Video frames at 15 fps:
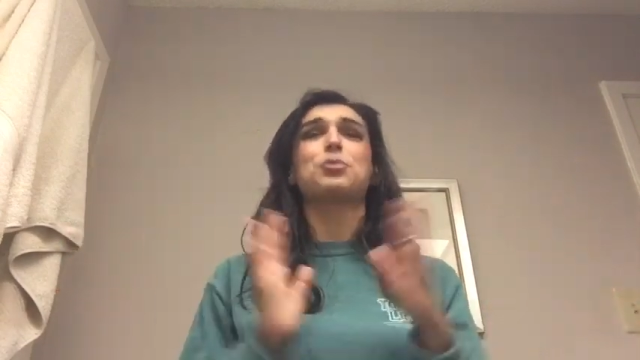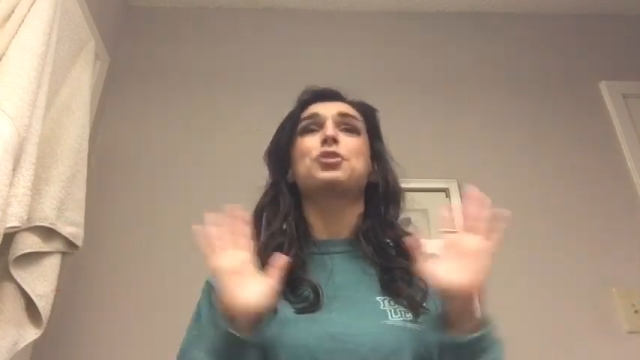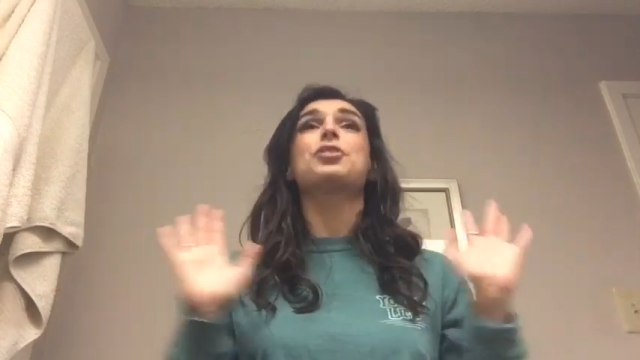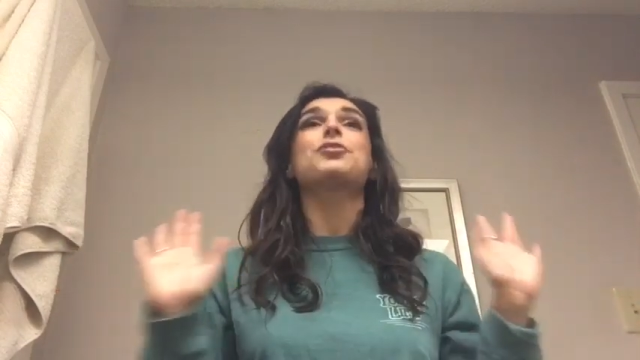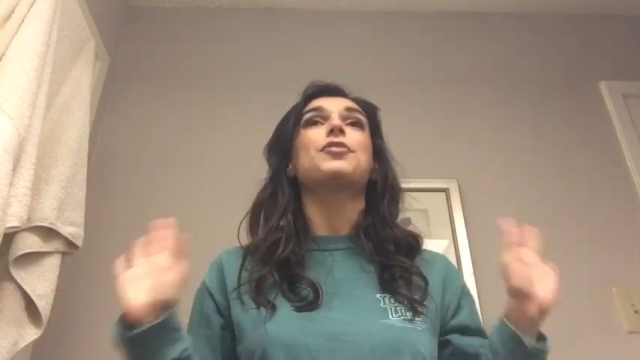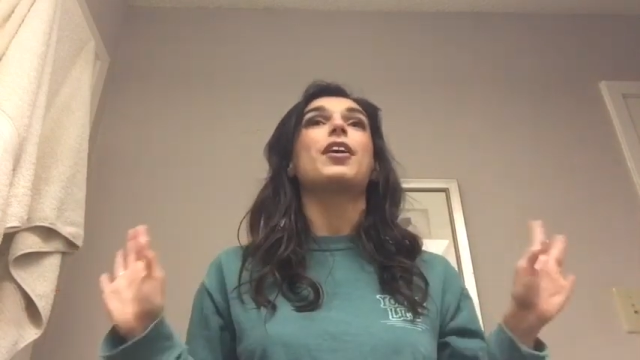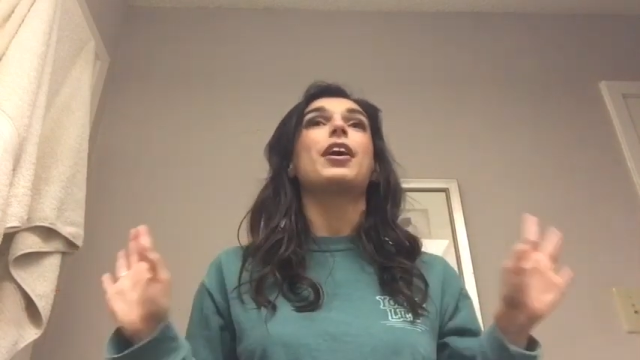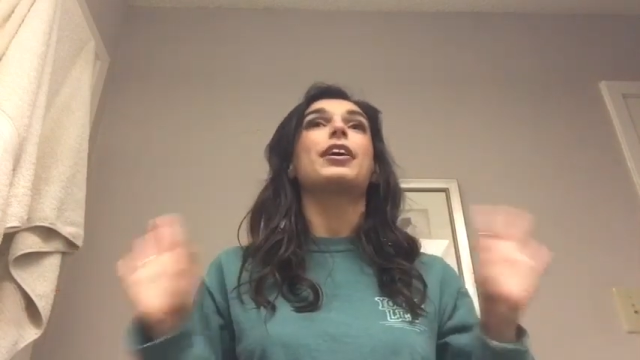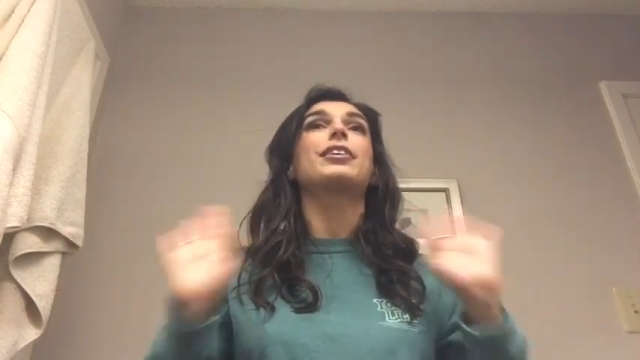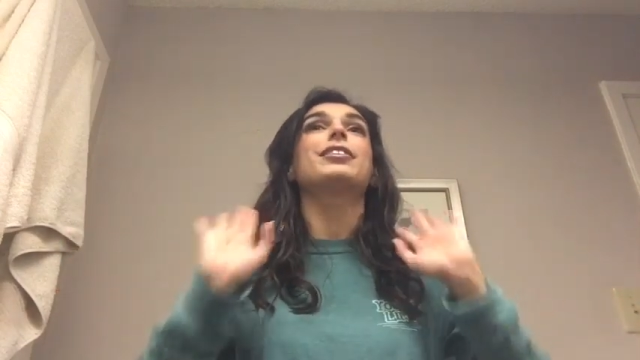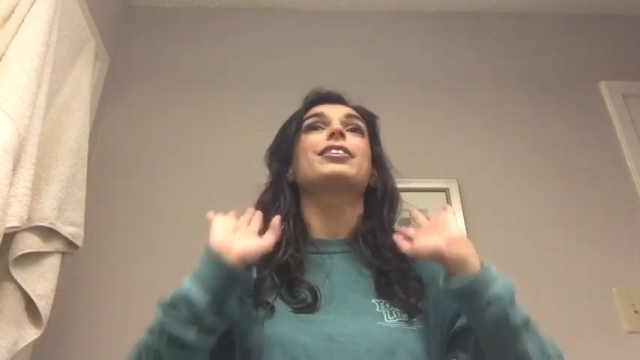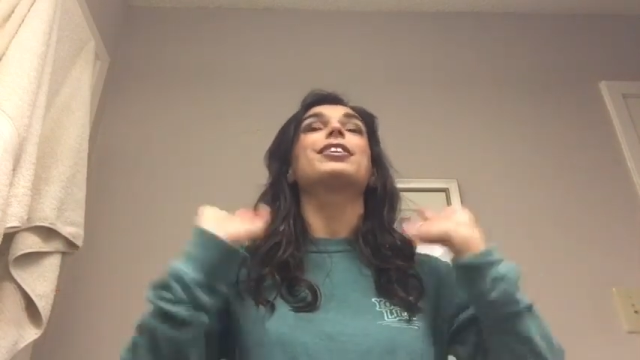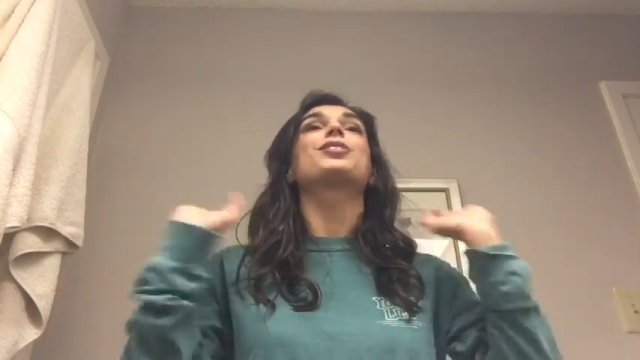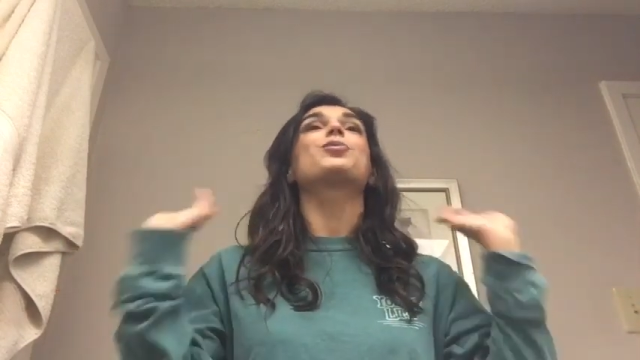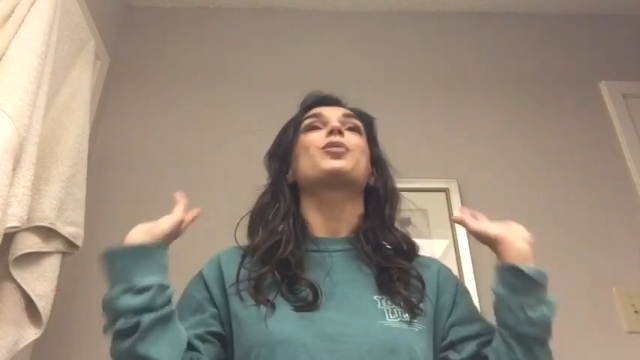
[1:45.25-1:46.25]
which is
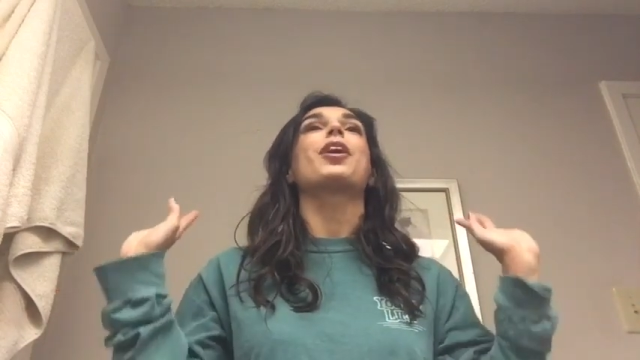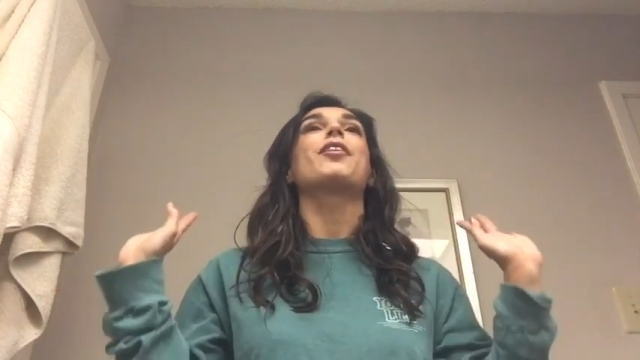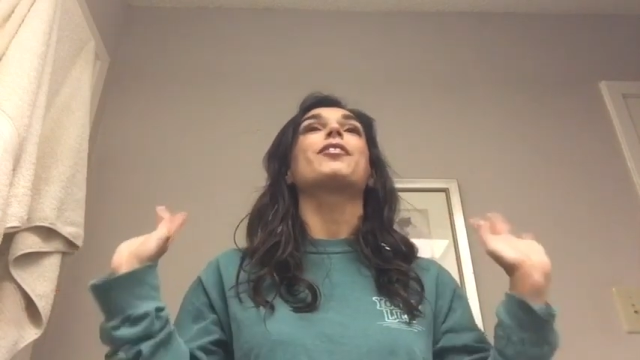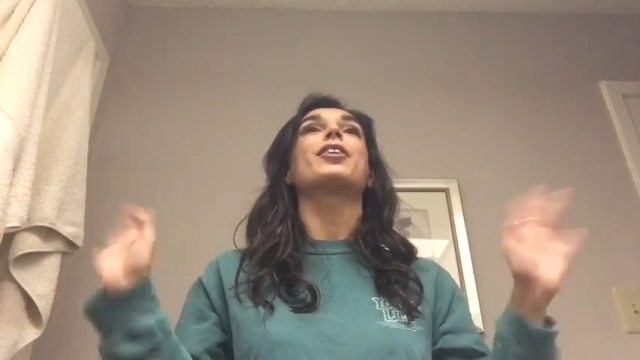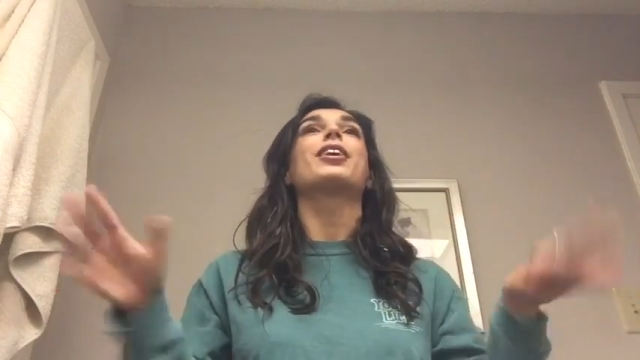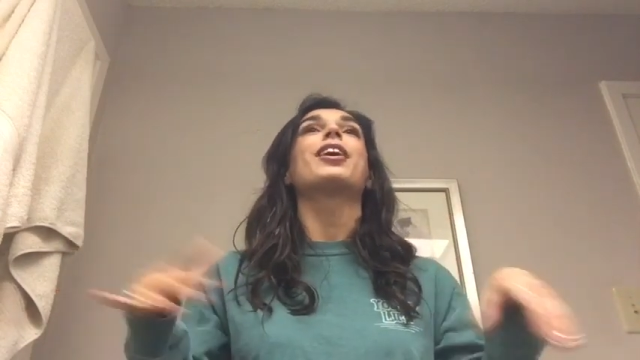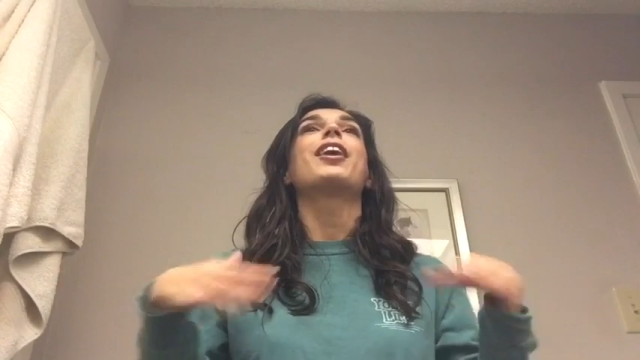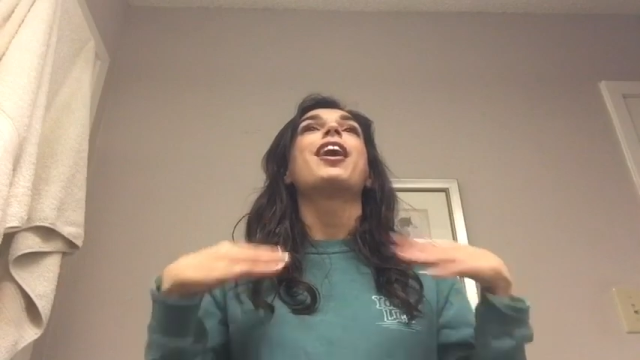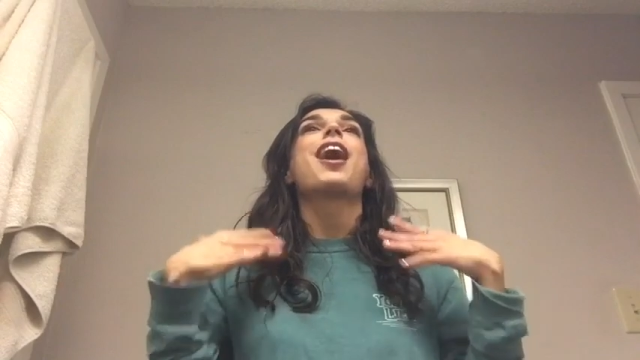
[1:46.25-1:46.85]
fine, it's whatever.